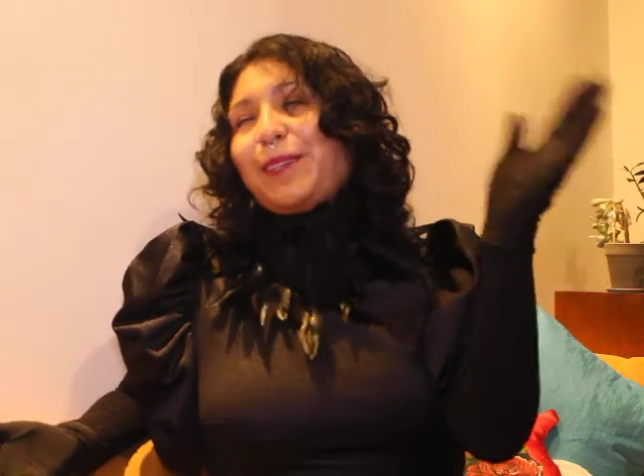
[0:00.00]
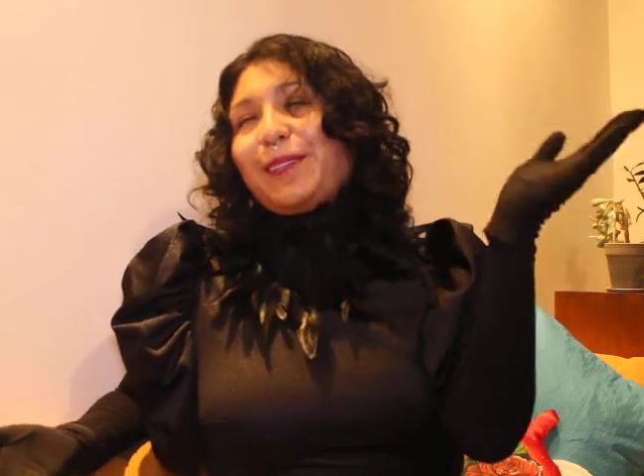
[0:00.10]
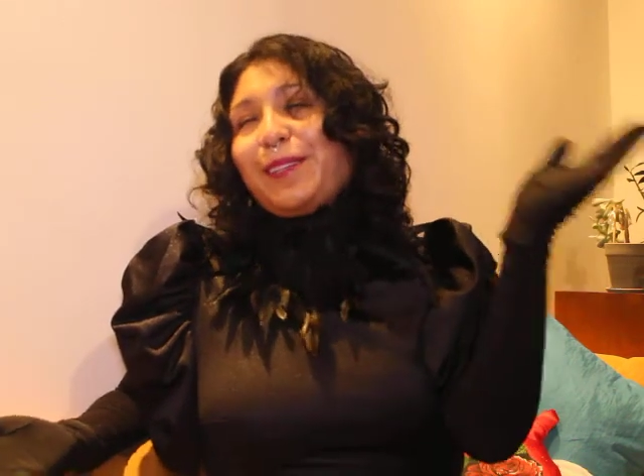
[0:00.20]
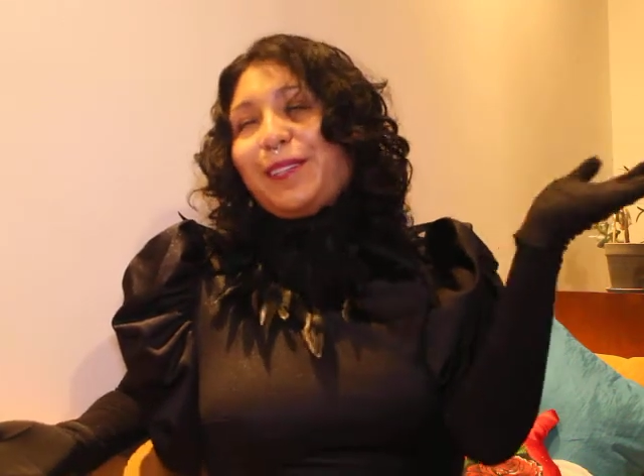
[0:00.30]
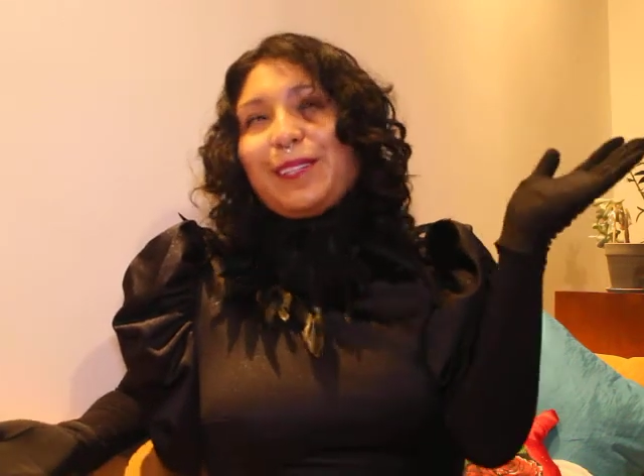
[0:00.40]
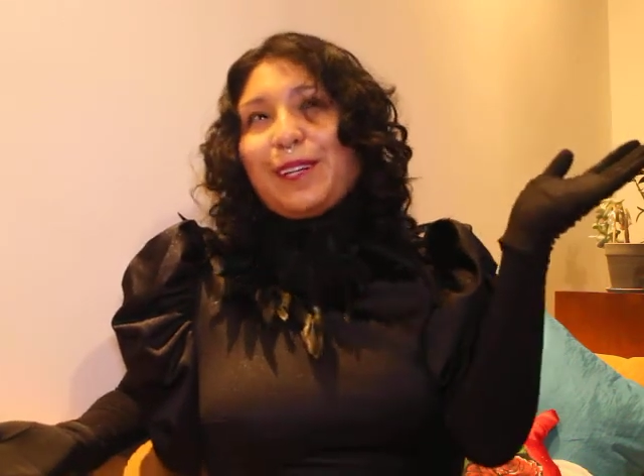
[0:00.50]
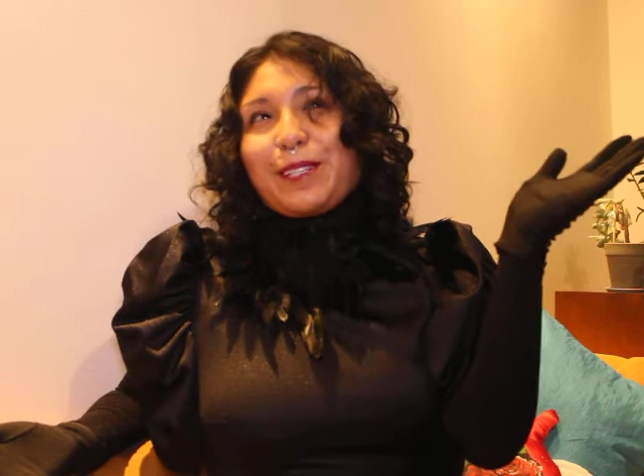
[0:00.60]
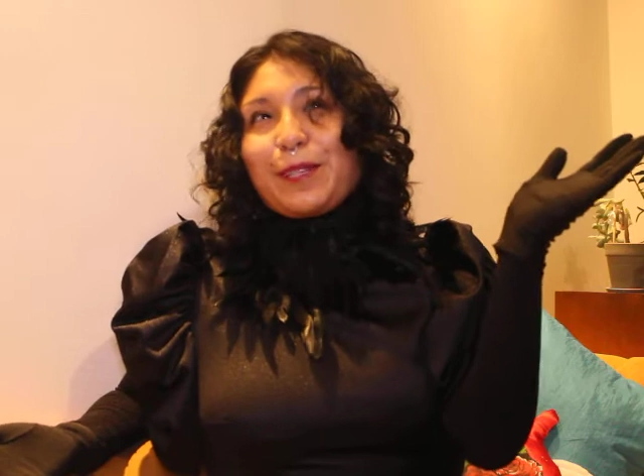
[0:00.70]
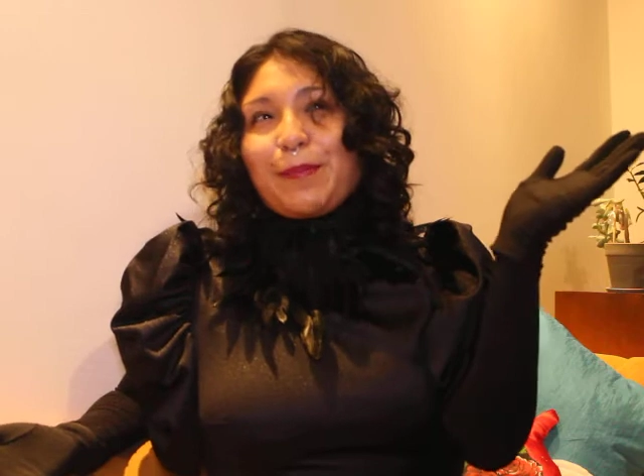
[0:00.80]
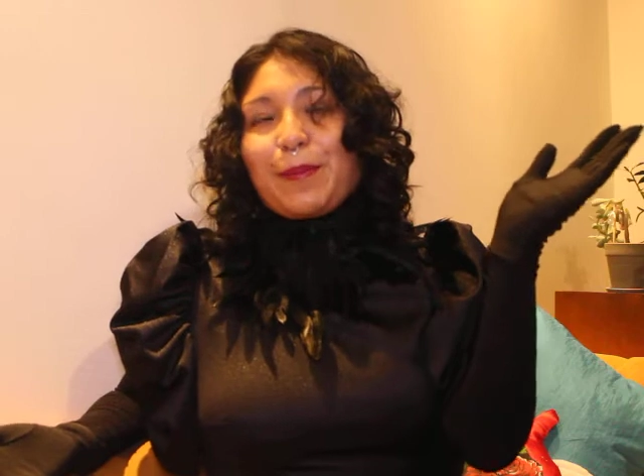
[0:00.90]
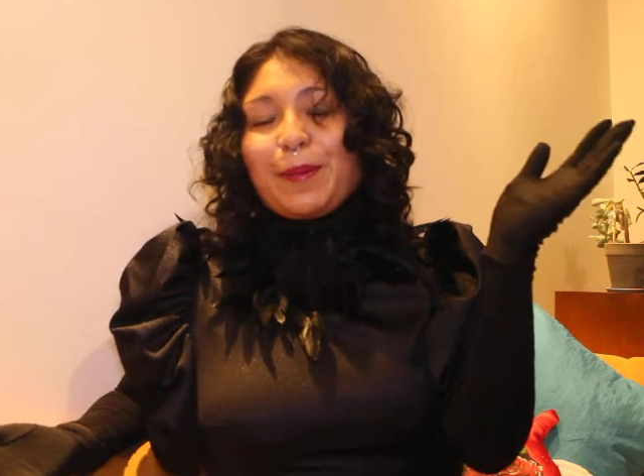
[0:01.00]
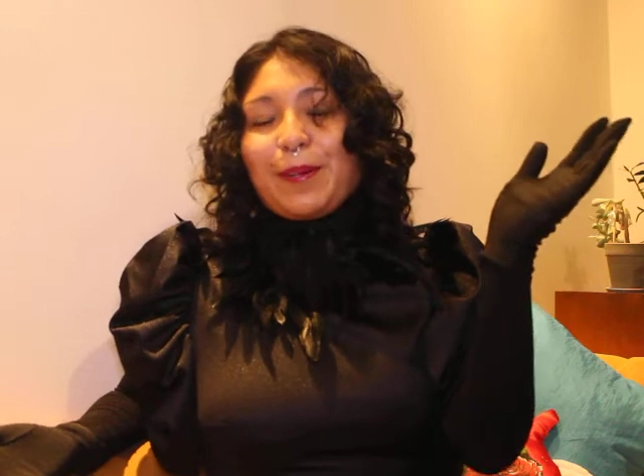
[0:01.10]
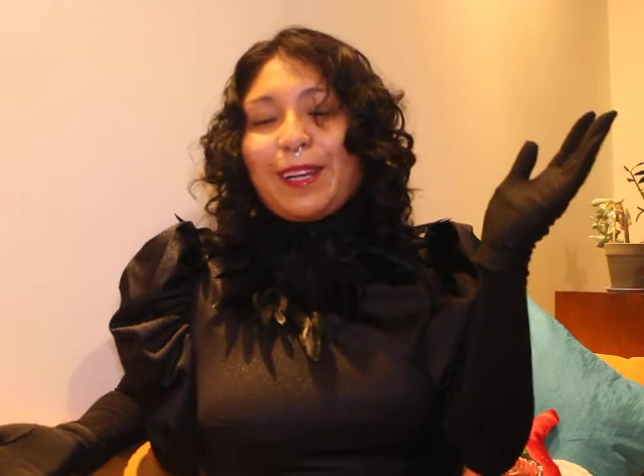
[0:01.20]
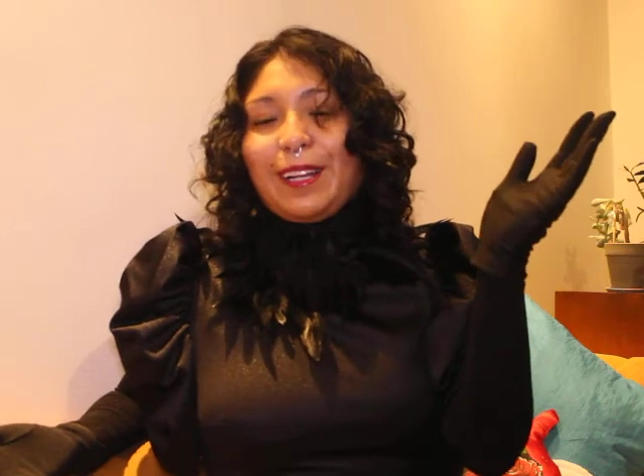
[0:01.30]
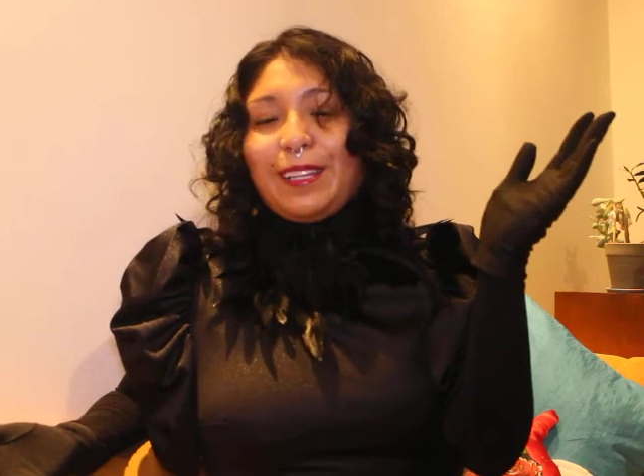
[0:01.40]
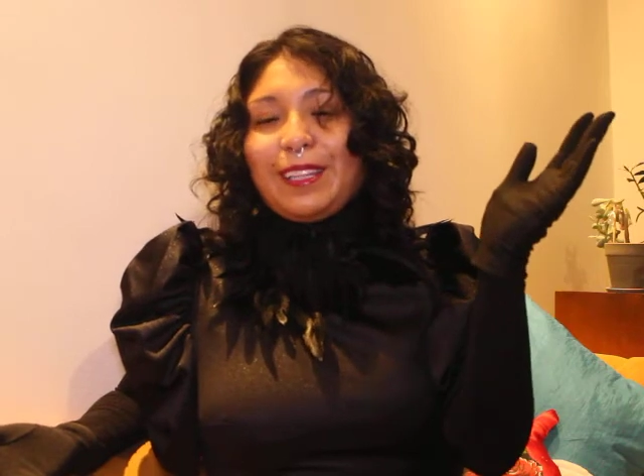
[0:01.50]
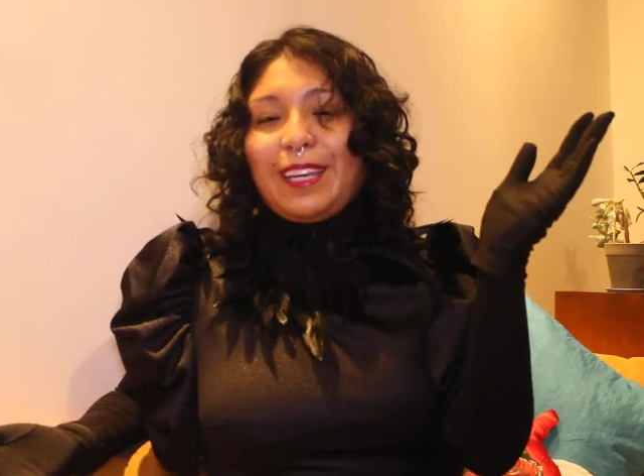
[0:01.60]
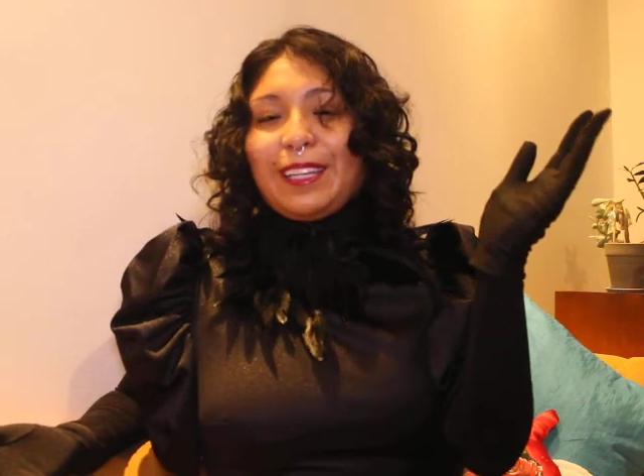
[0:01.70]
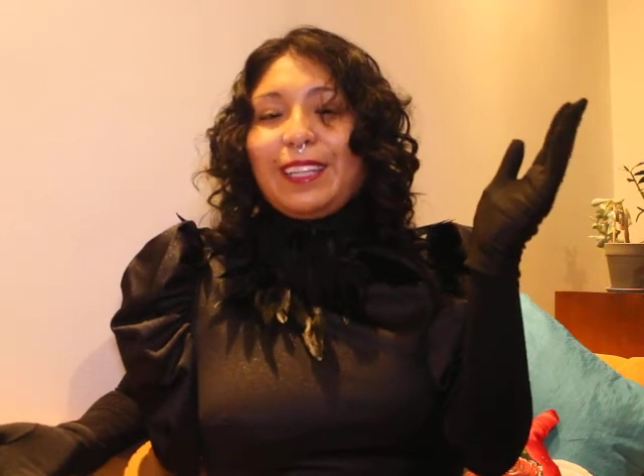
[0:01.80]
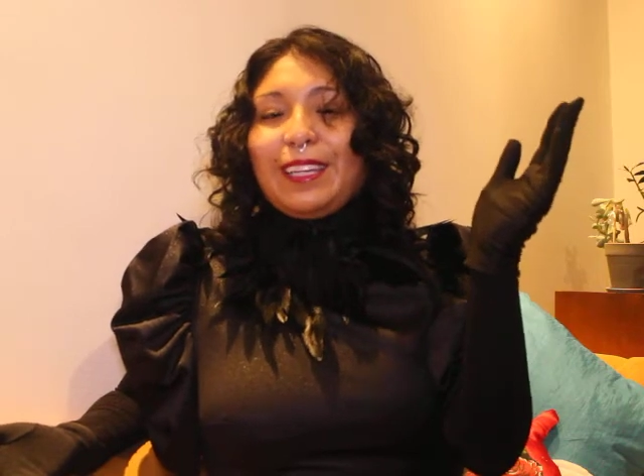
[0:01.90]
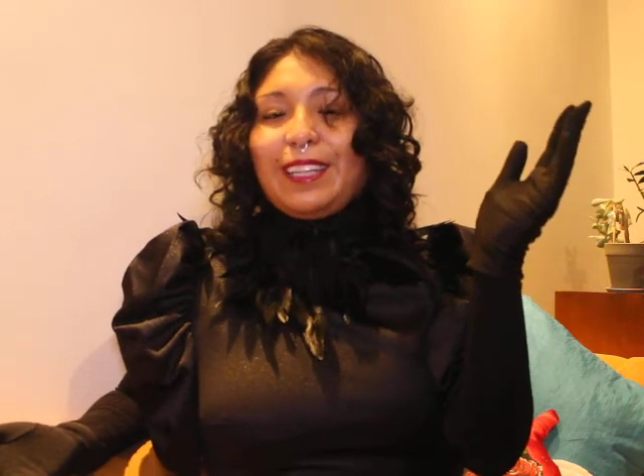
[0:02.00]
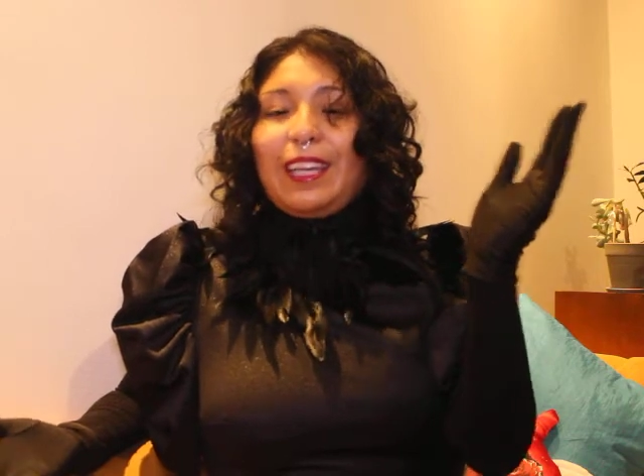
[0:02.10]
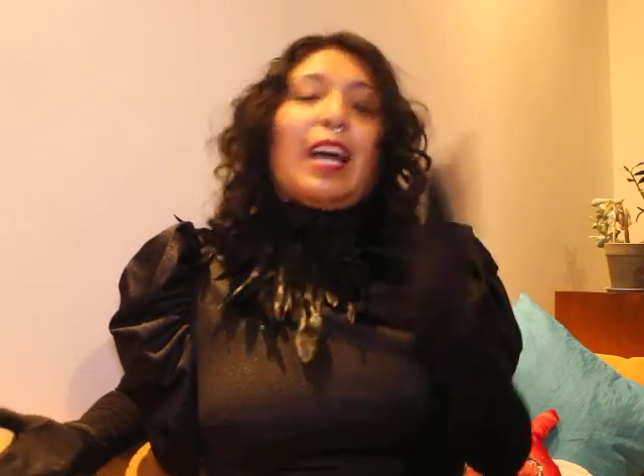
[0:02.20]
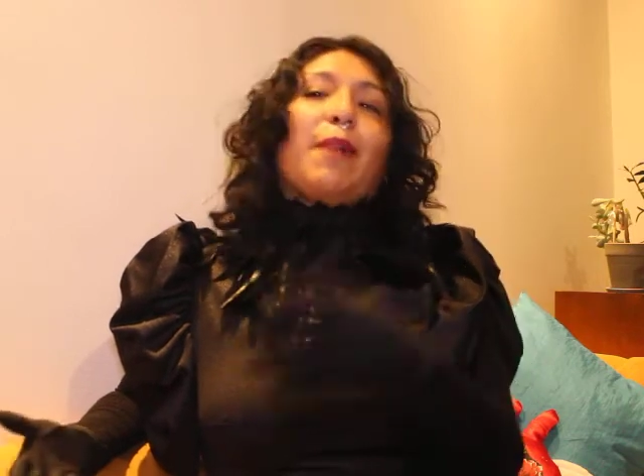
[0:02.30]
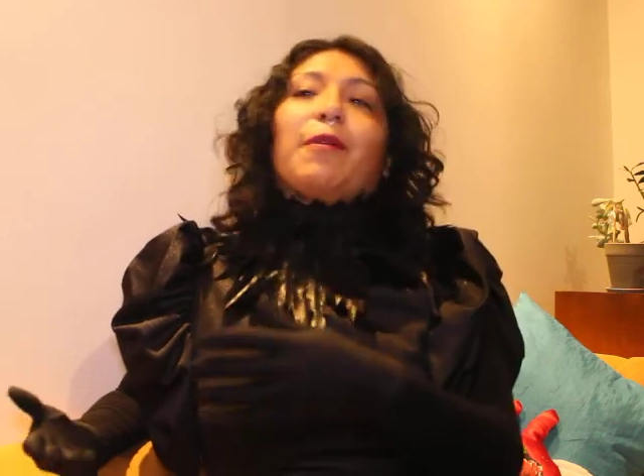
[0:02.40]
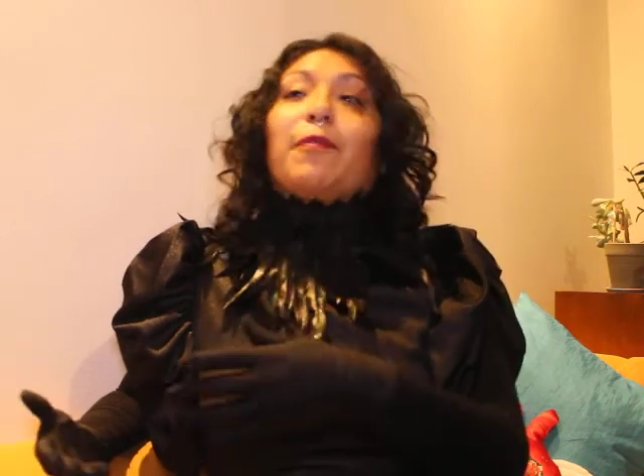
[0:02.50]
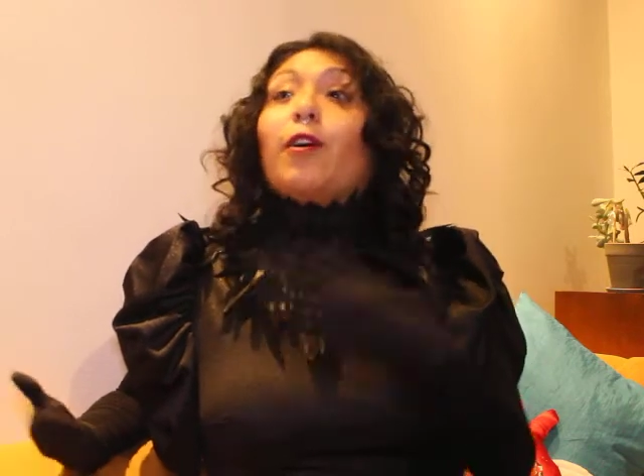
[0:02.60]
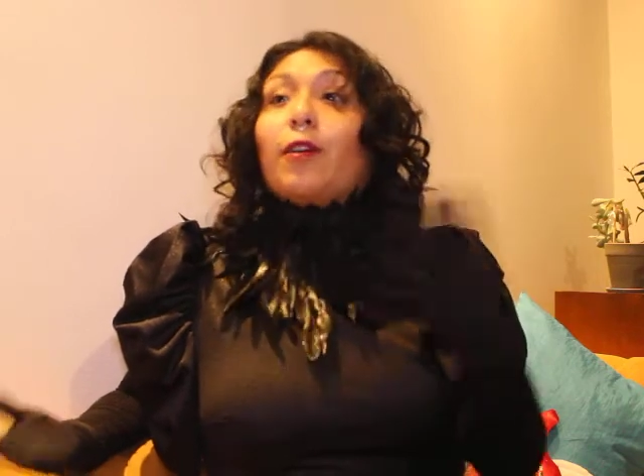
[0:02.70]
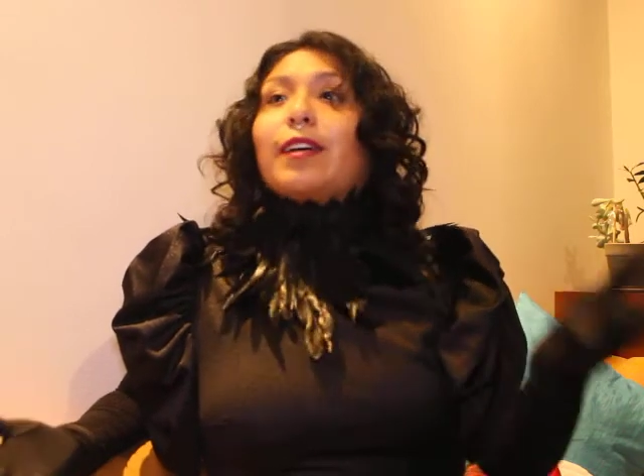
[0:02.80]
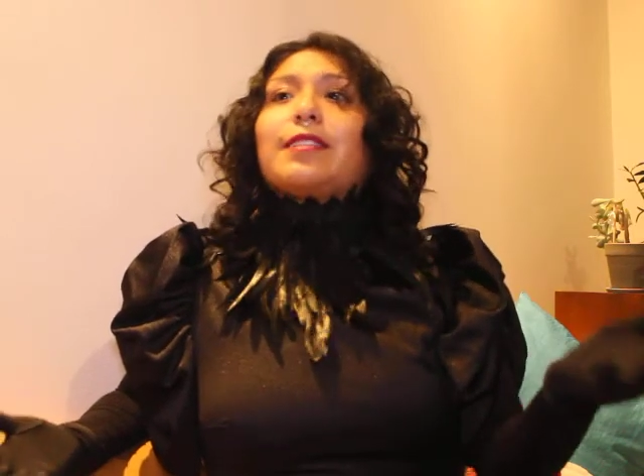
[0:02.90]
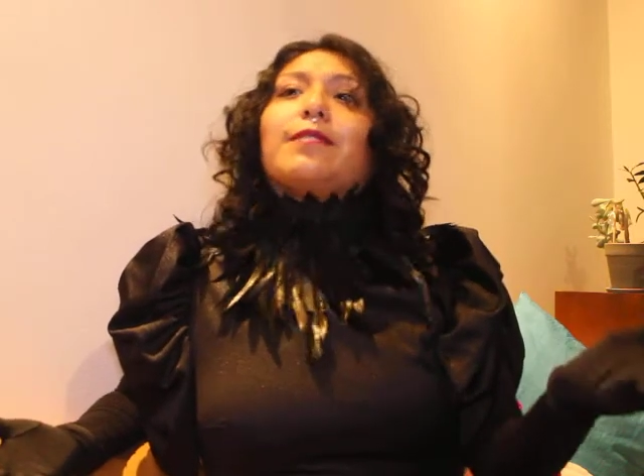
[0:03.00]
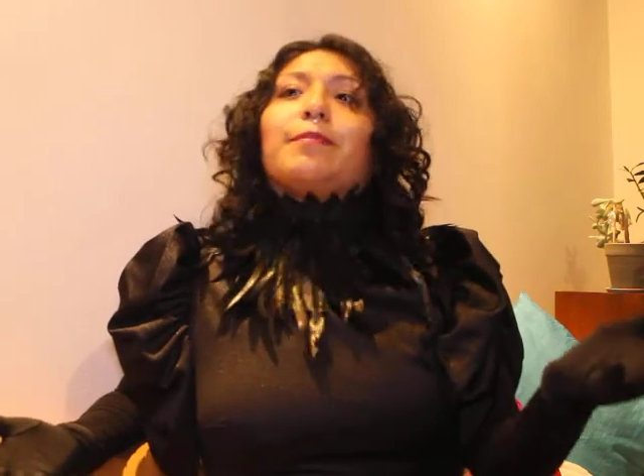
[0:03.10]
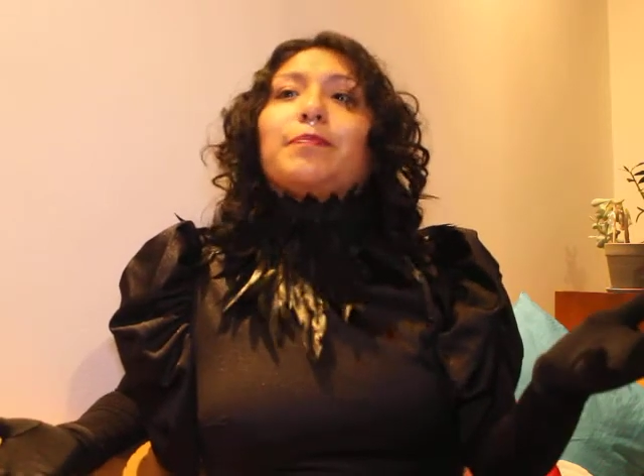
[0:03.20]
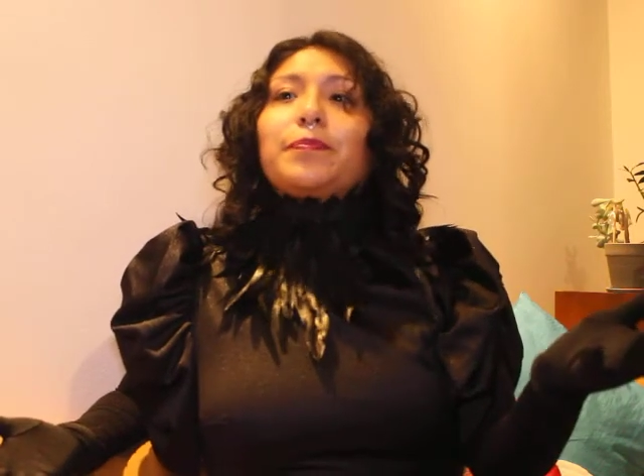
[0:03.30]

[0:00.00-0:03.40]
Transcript: There, there are some people who call it like the, the gap of orgasm,